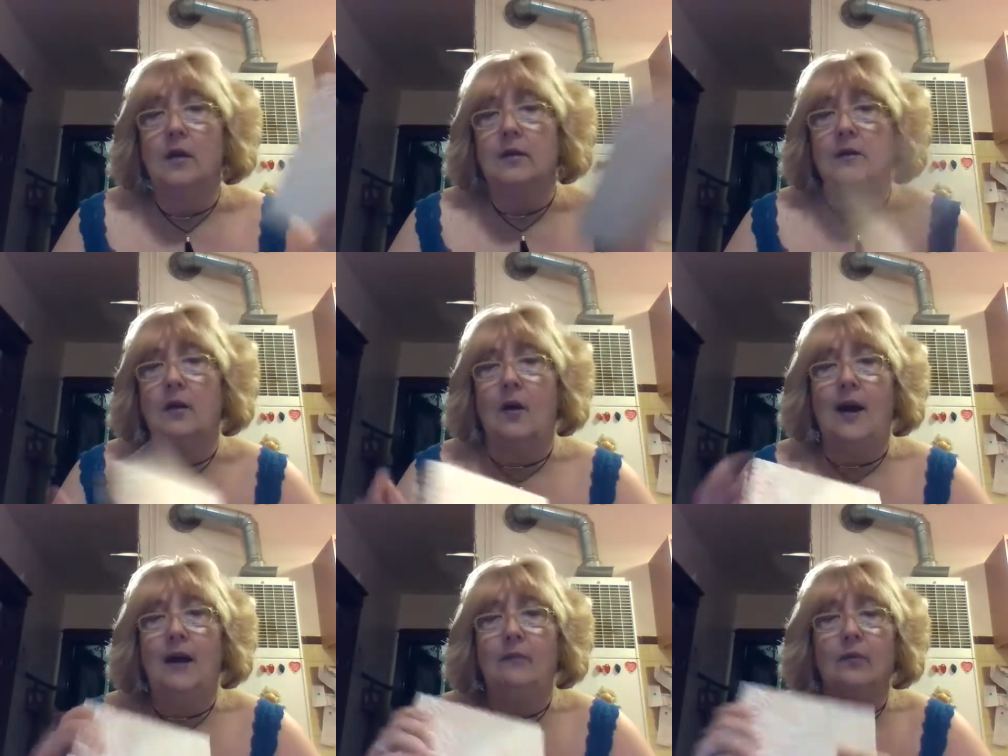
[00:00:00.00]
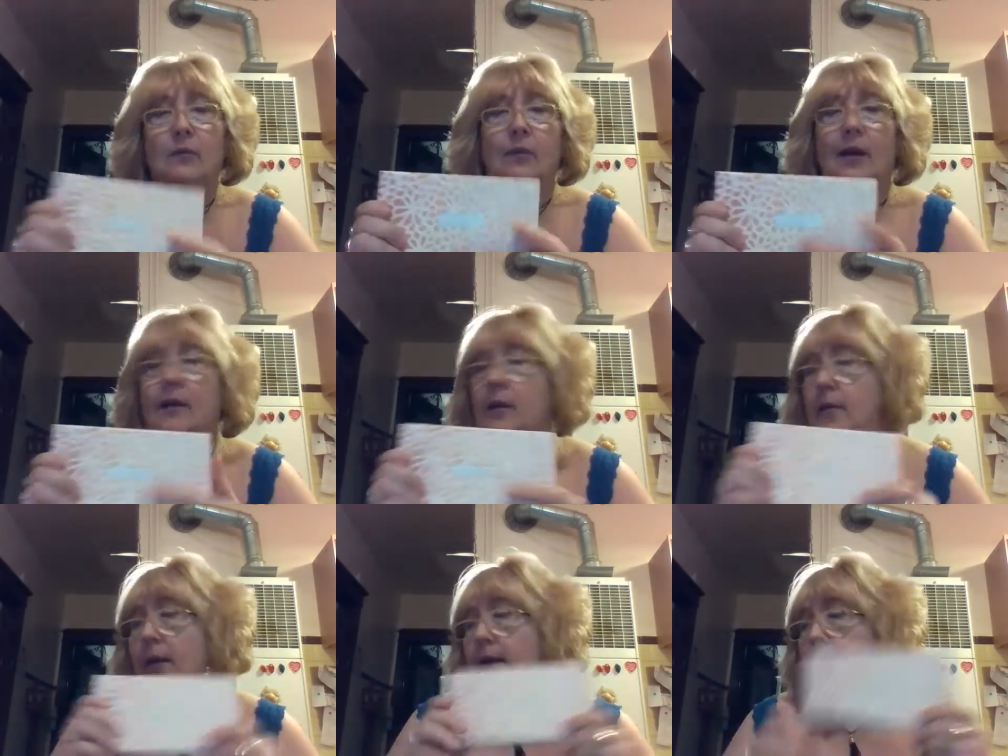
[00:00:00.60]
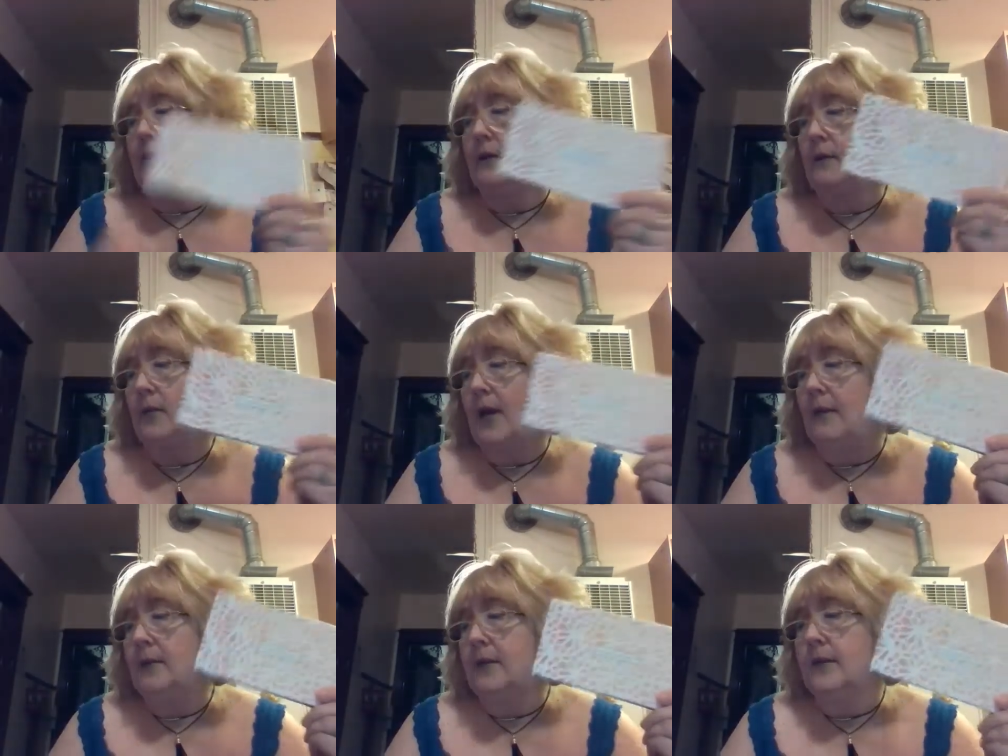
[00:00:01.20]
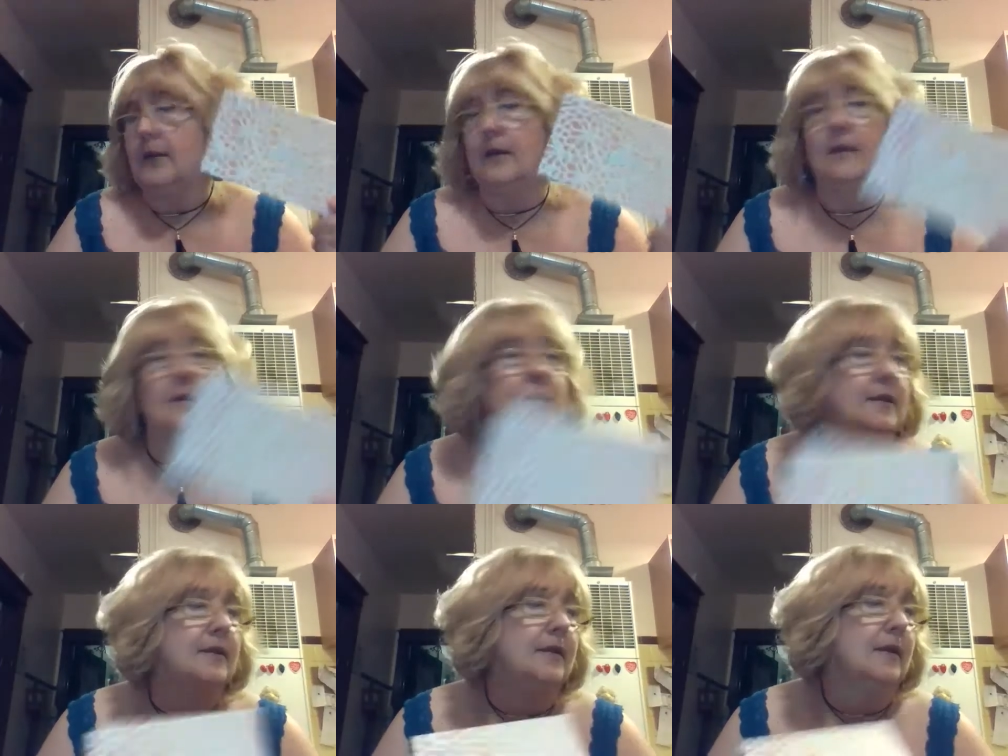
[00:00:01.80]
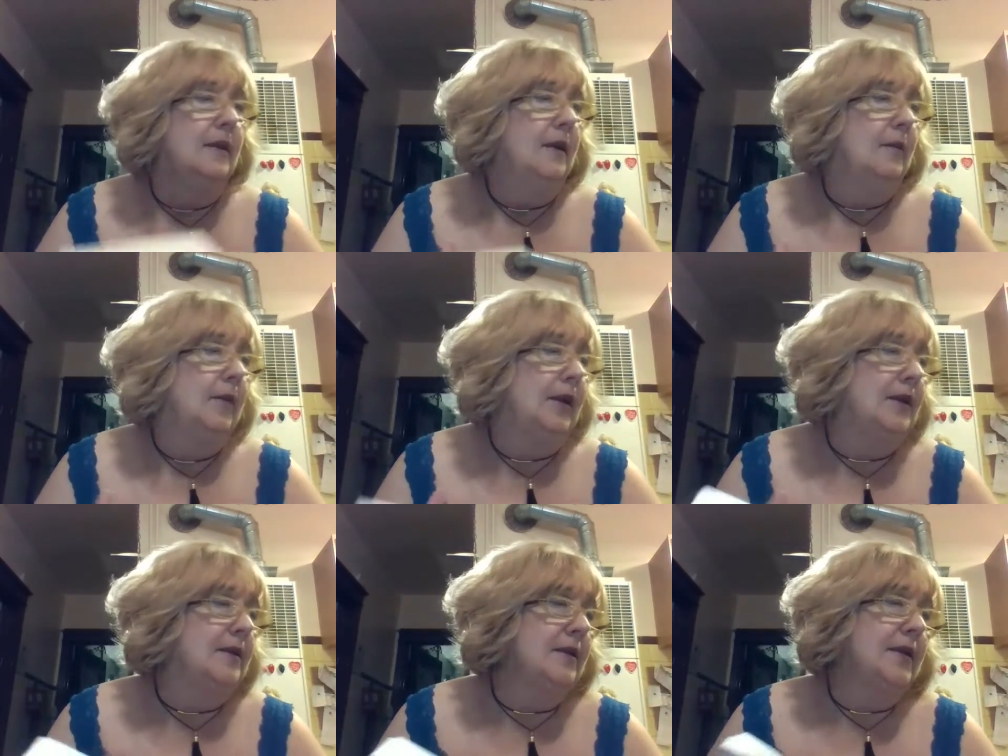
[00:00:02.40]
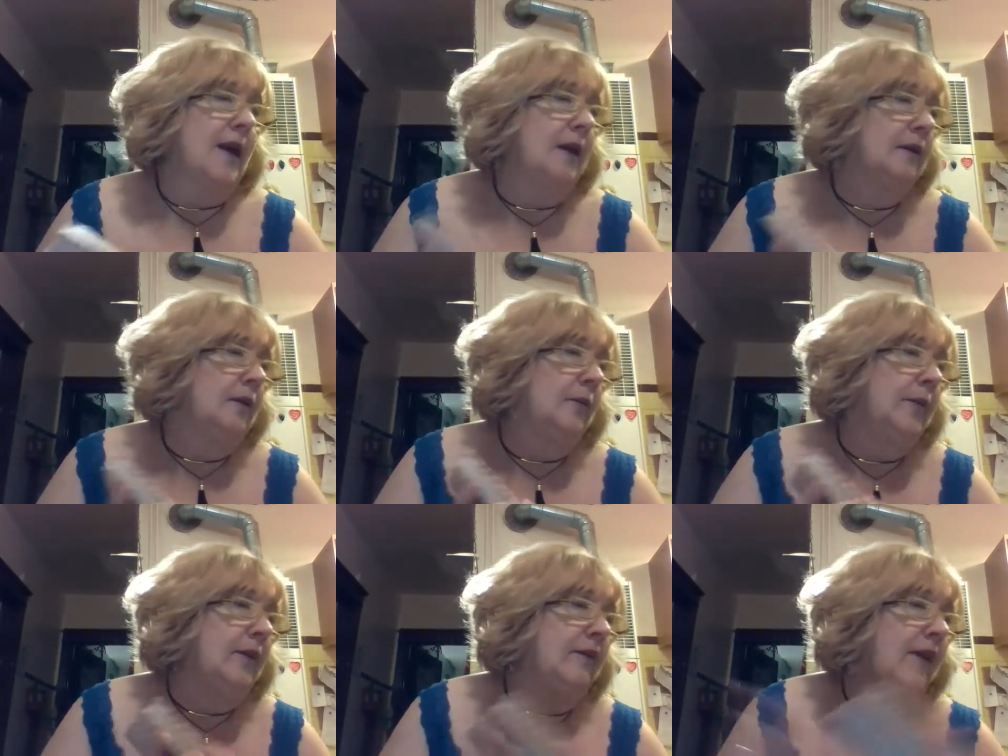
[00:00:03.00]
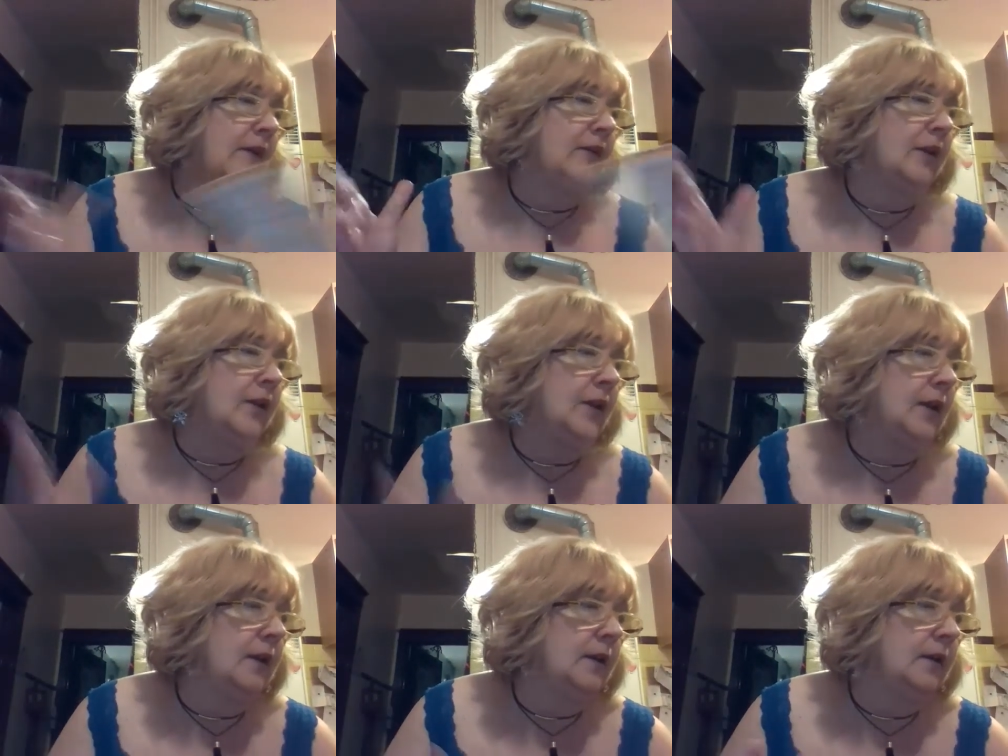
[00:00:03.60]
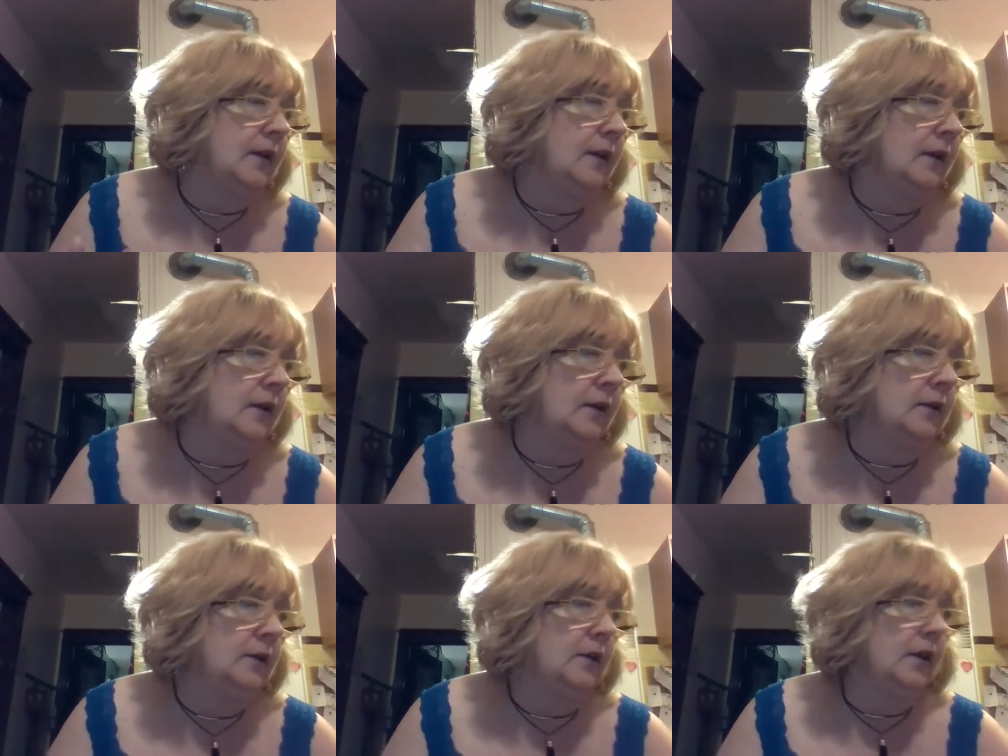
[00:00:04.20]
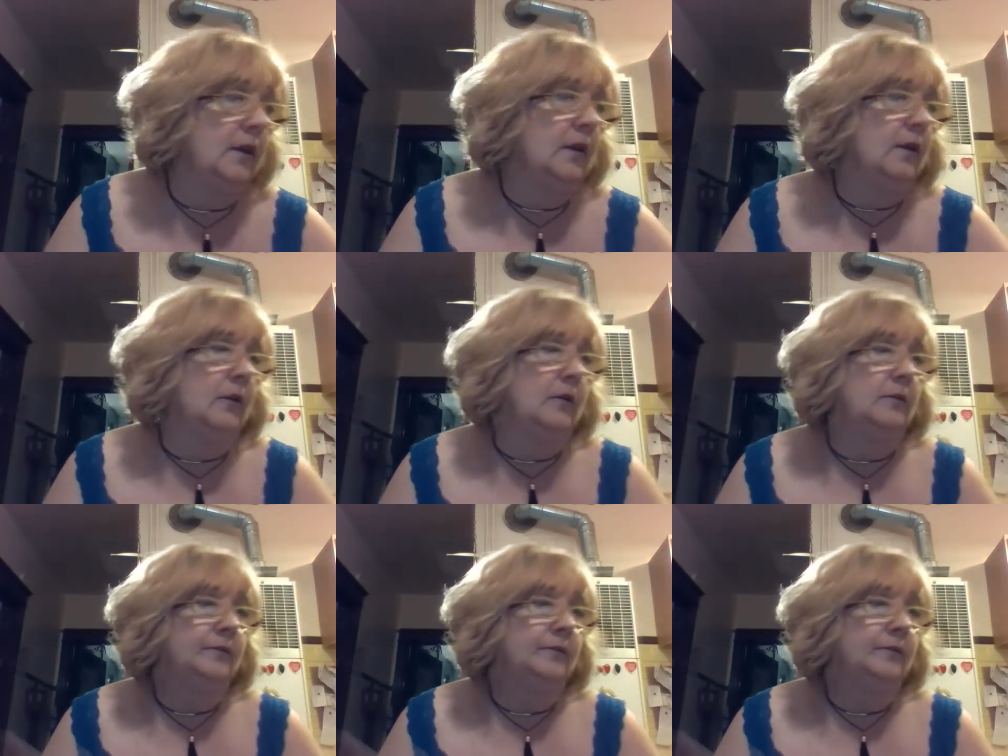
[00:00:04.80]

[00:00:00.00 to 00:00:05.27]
So I would recommend probably this, because it's got a little bit of everything in there, you know.